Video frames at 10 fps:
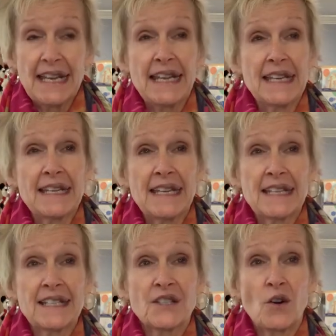It
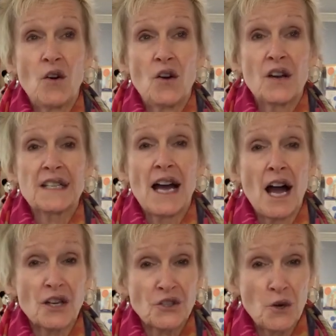is on
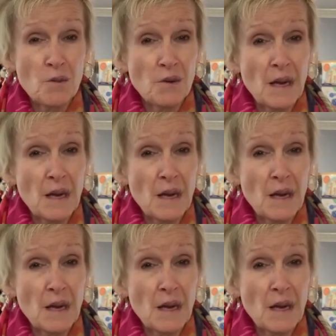October,